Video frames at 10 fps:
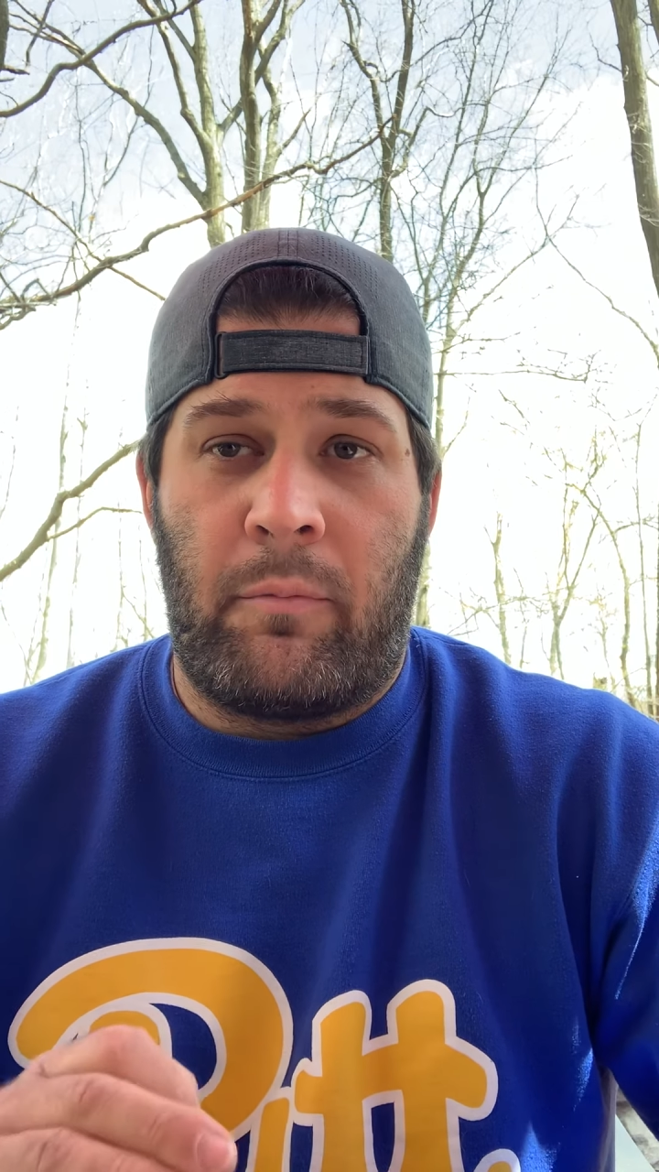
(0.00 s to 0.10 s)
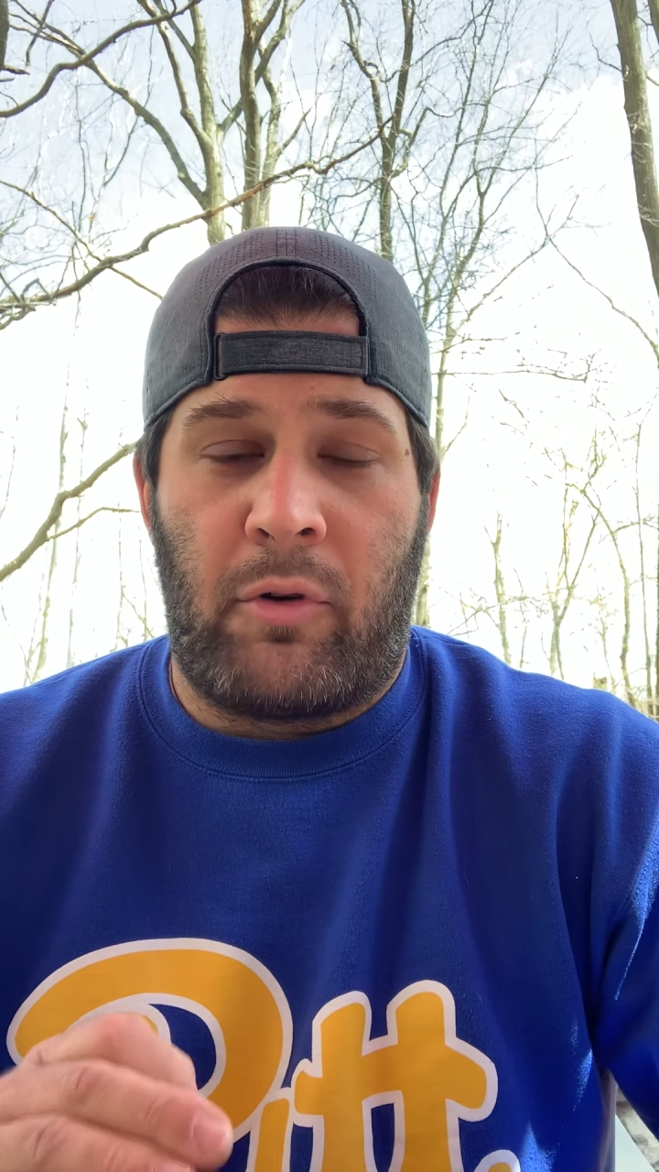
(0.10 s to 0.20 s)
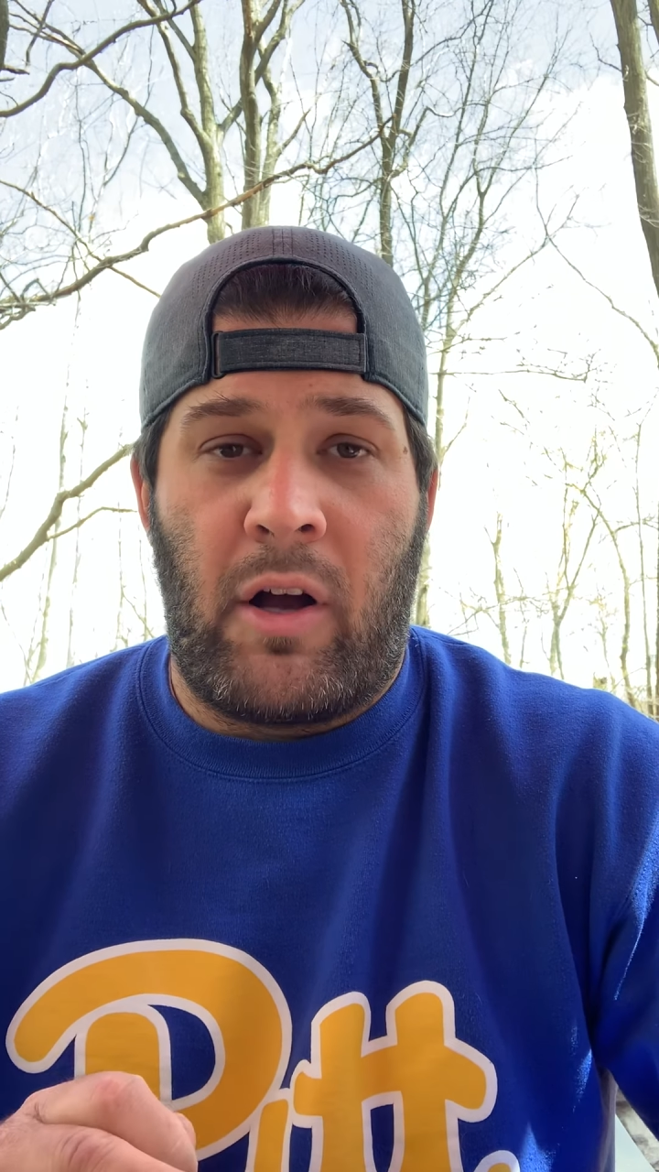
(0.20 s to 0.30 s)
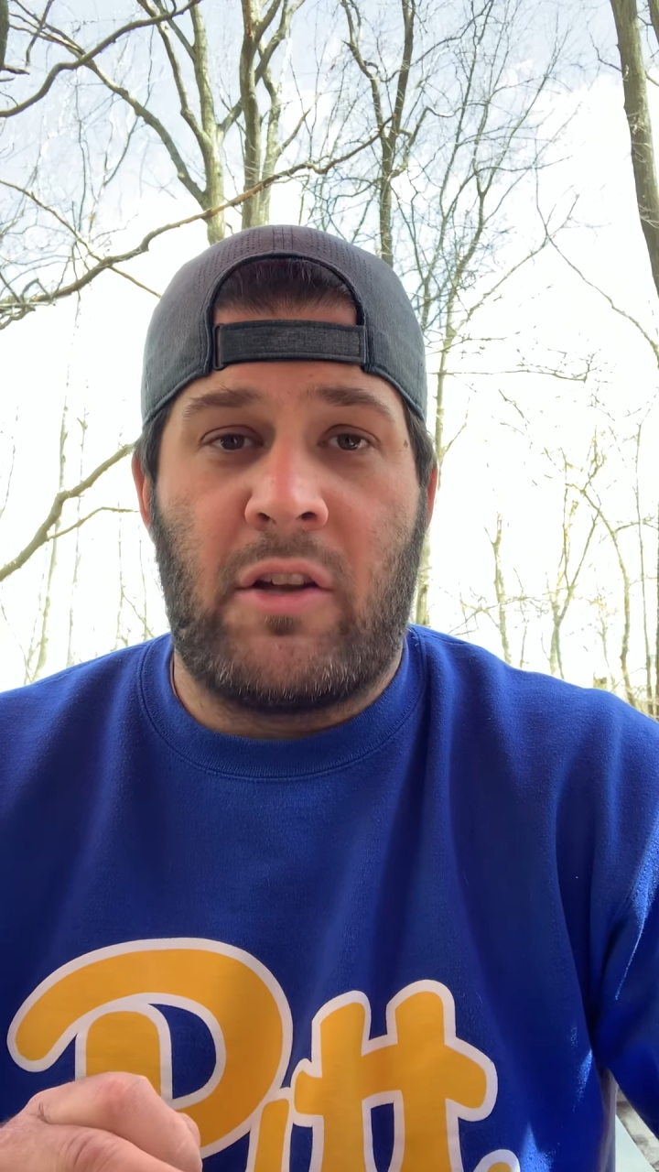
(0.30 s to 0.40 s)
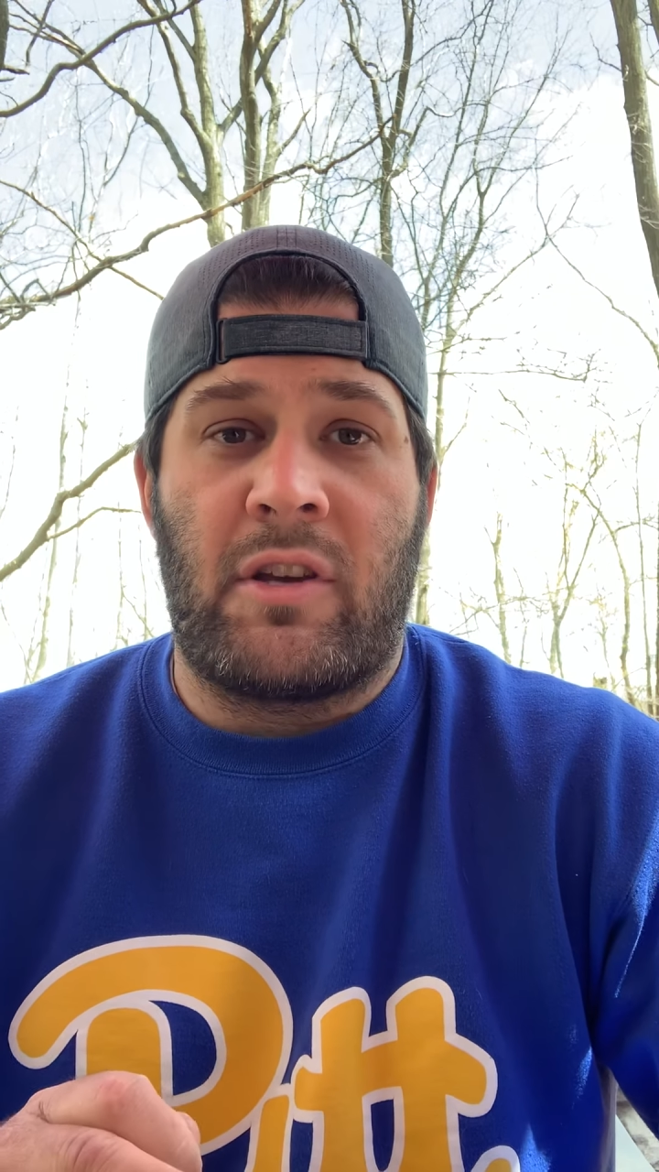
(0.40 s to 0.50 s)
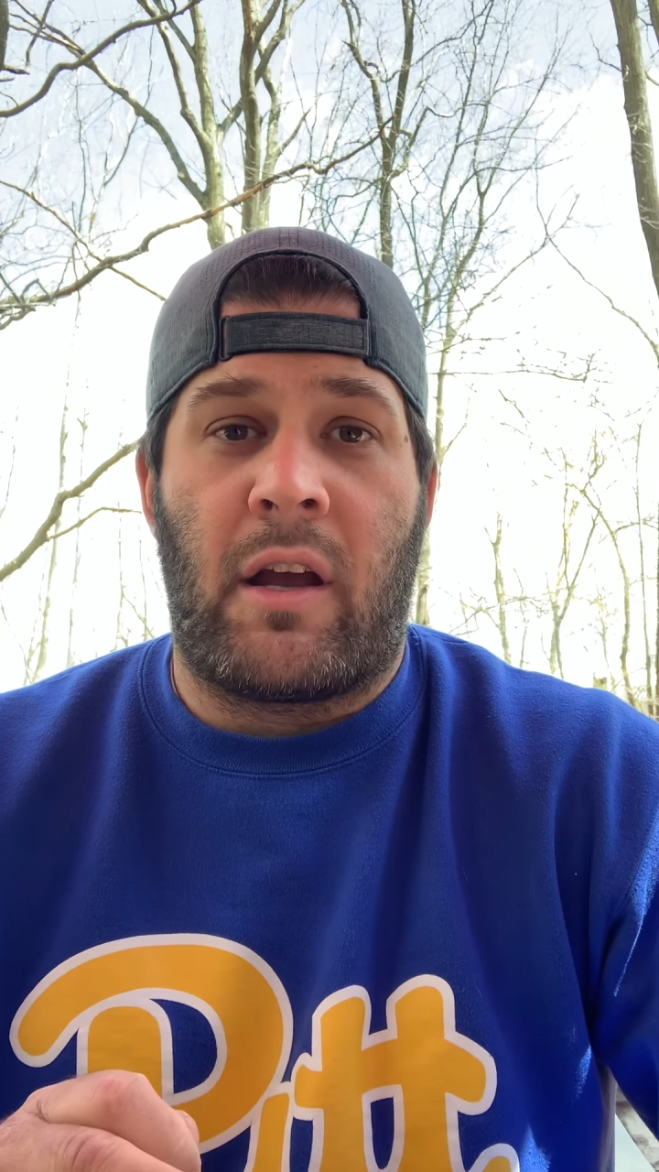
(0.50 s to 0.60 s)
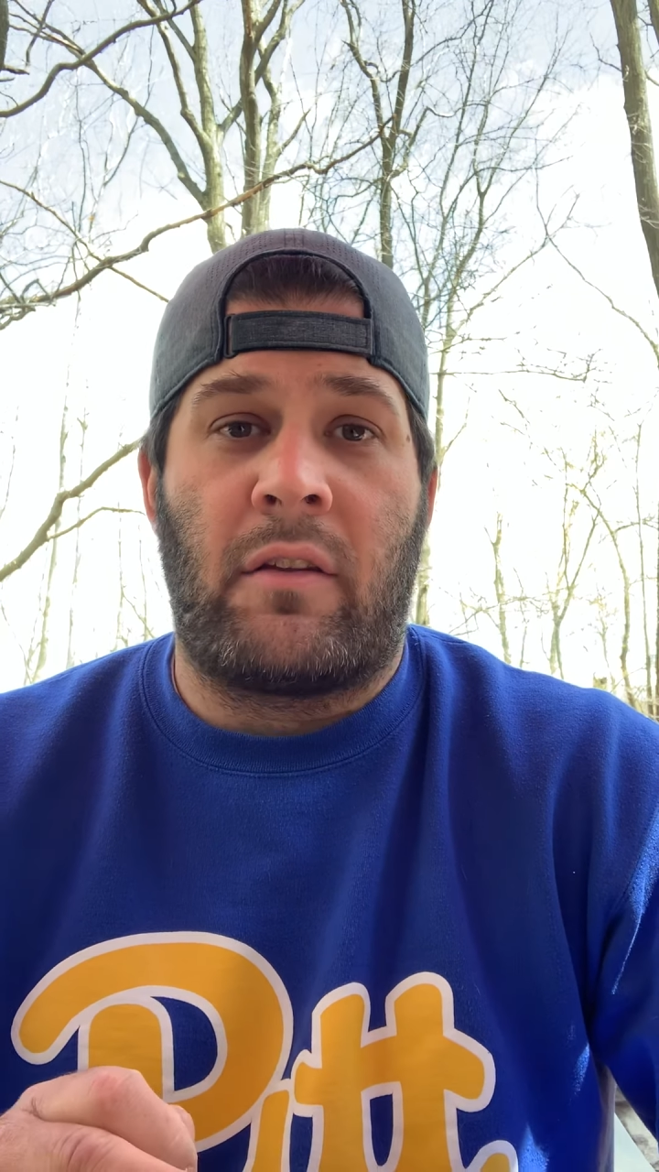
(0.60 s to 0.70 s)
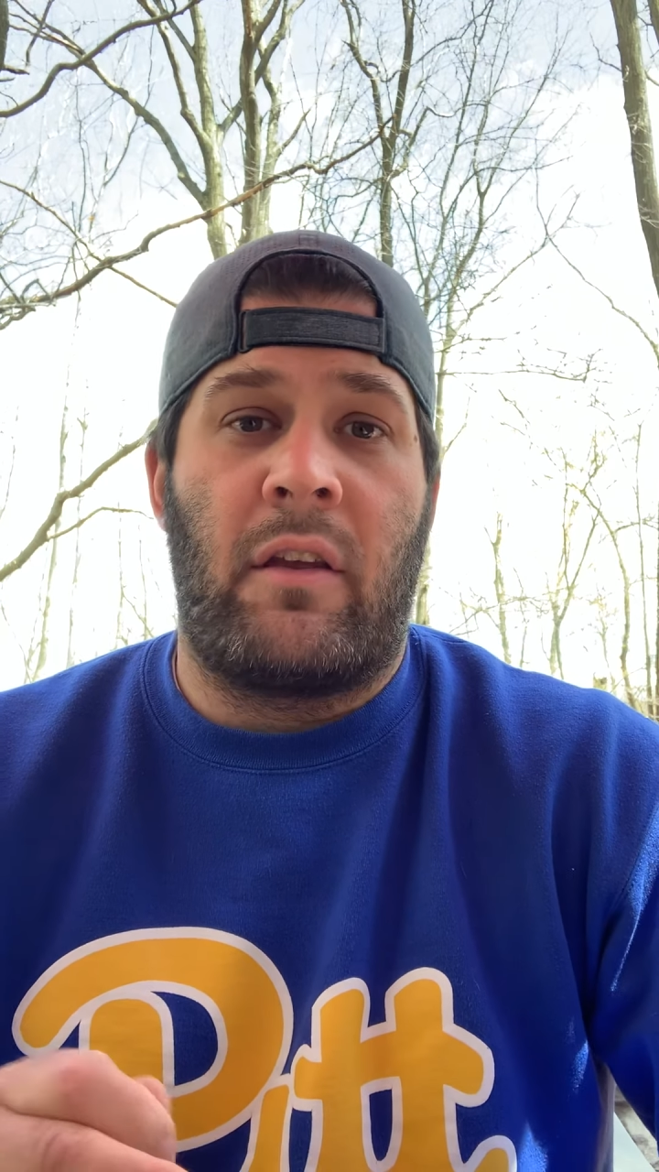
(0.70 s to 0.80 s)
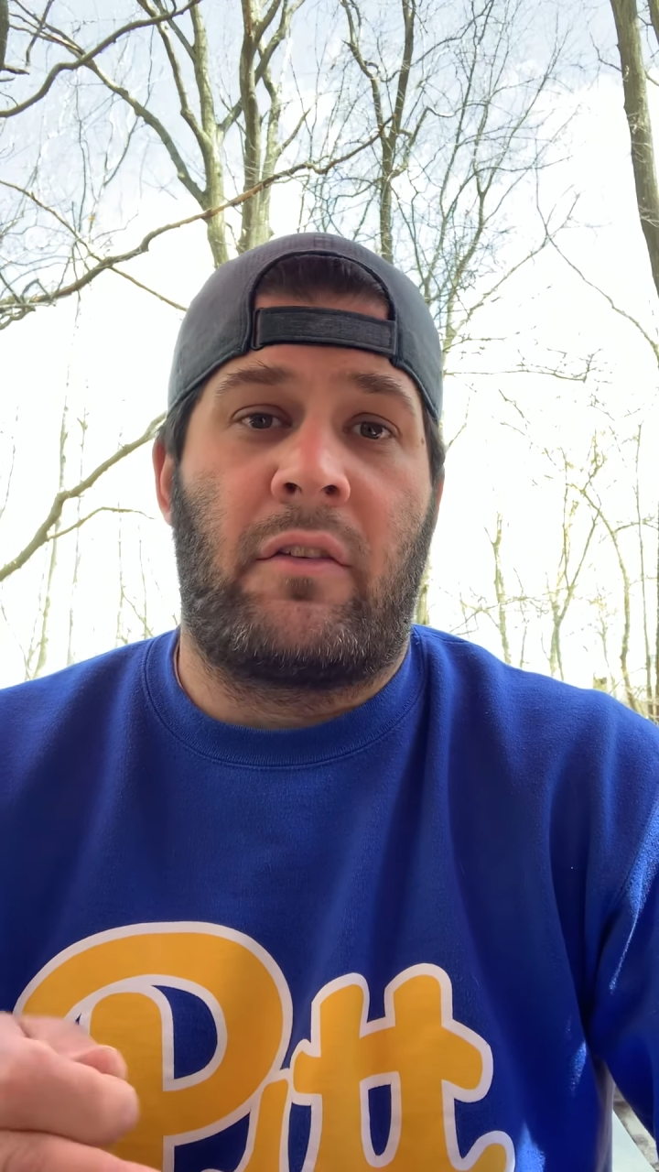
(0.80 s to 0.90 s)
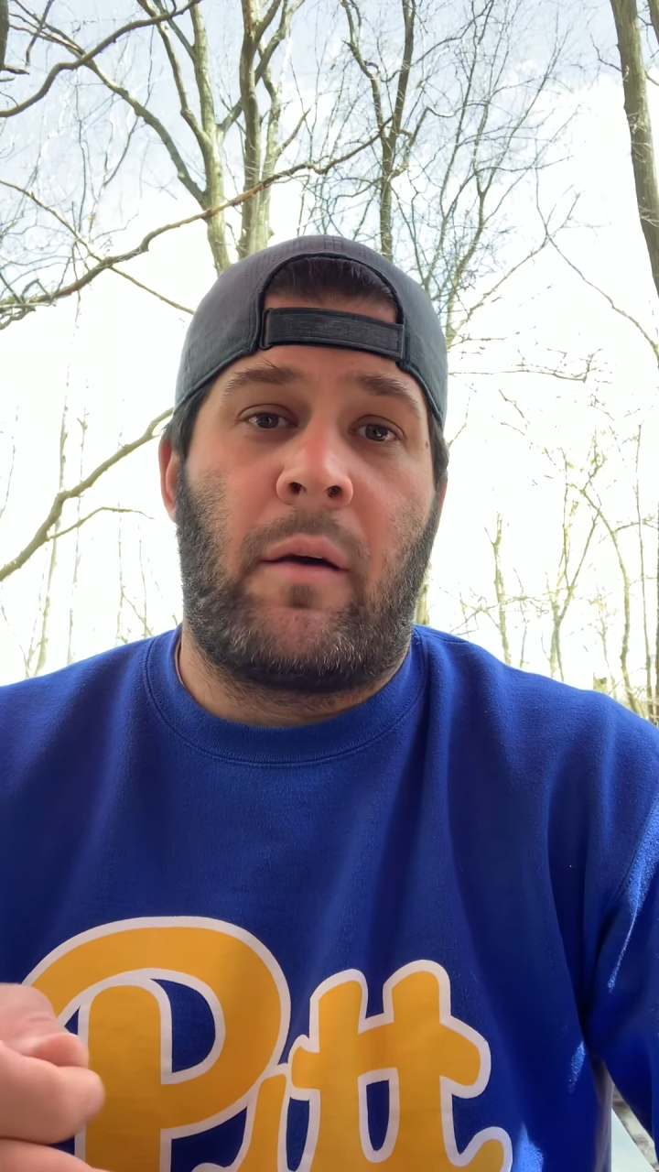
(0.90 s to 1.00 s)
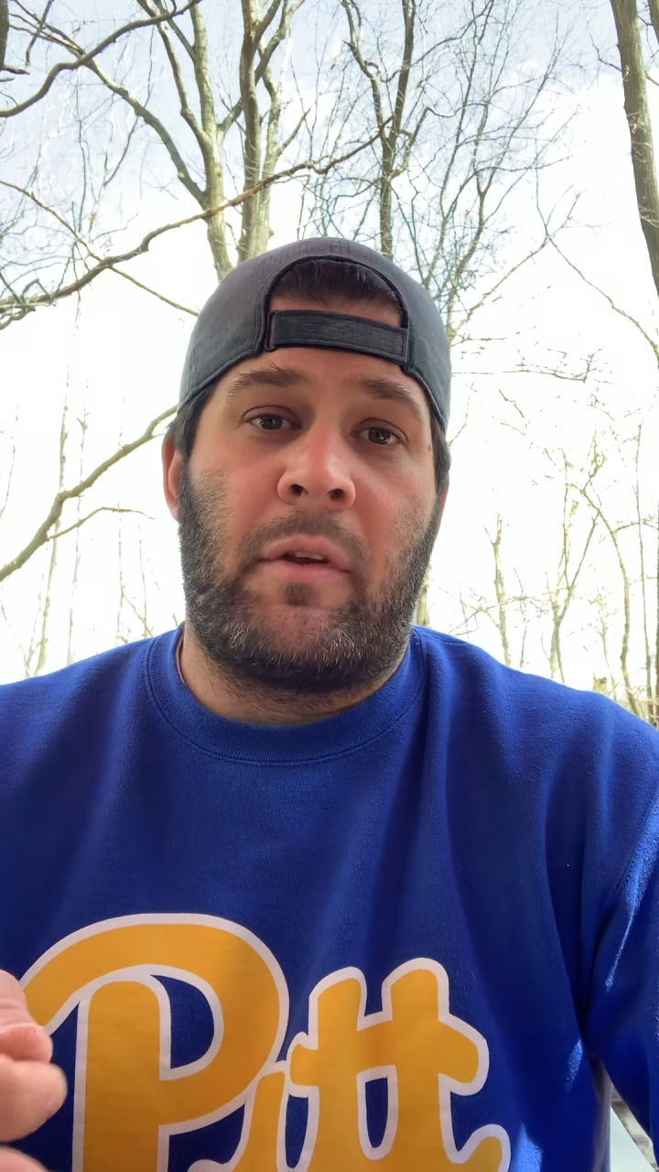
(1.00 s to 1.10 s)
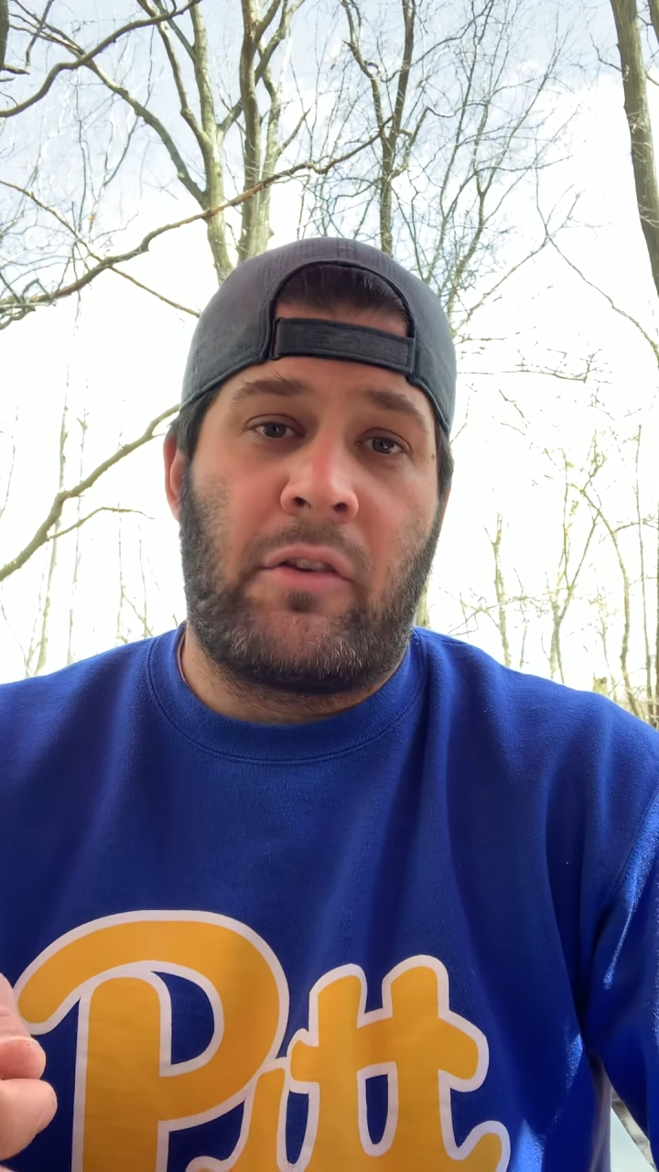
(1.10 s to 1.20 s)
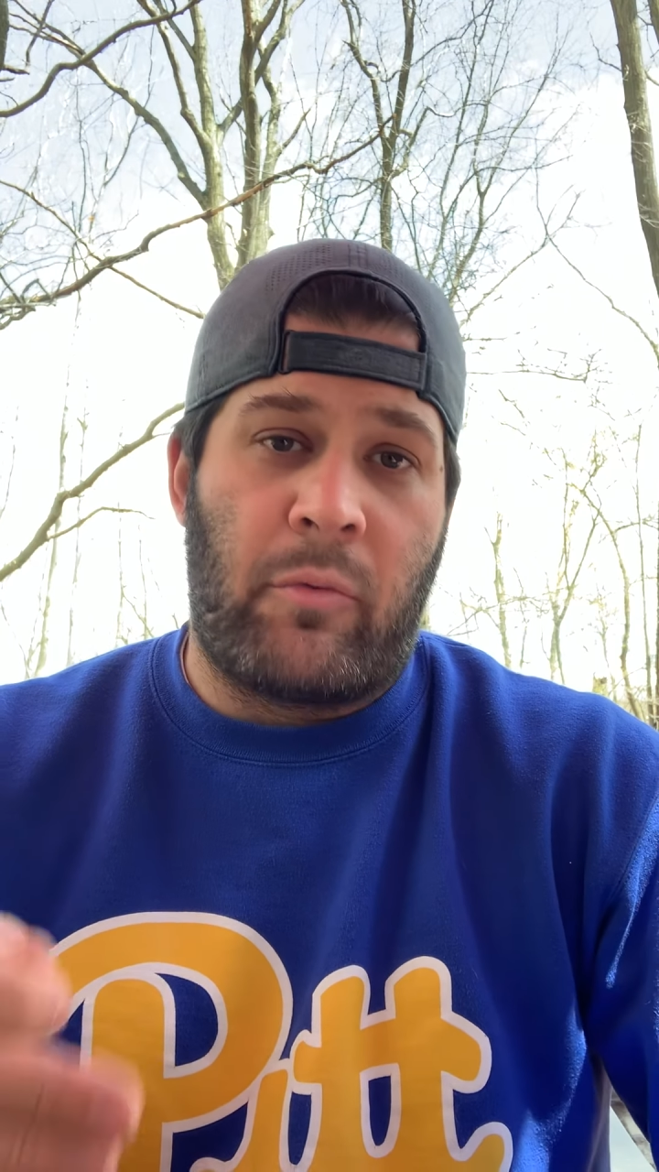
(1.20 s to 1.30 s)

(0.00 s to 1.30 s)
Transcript: project is coming